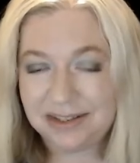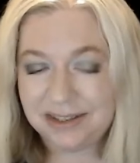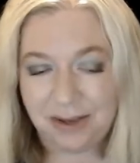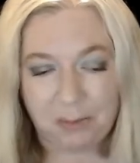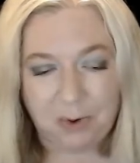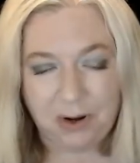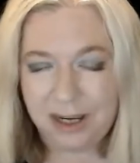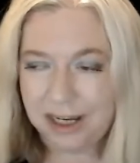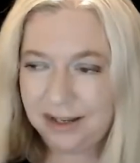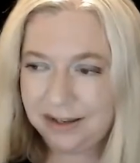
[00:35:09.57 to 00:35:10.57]
so I'm wearing
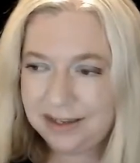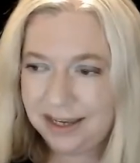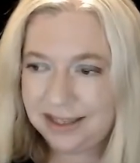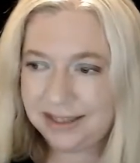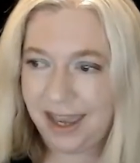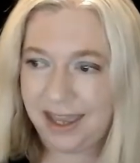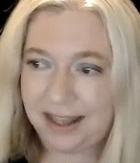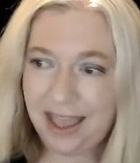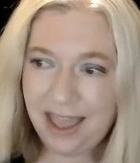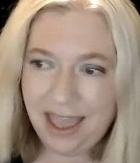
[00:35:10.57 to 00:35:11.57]
it on day
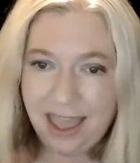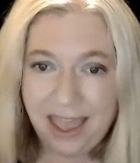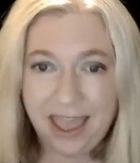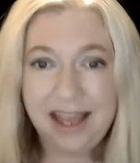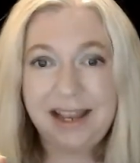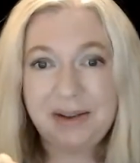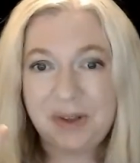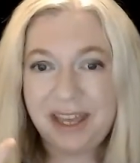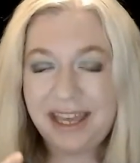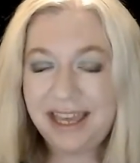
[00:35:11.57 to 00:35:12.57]
10.
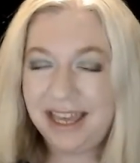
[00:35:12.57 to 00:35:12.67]
Anyway,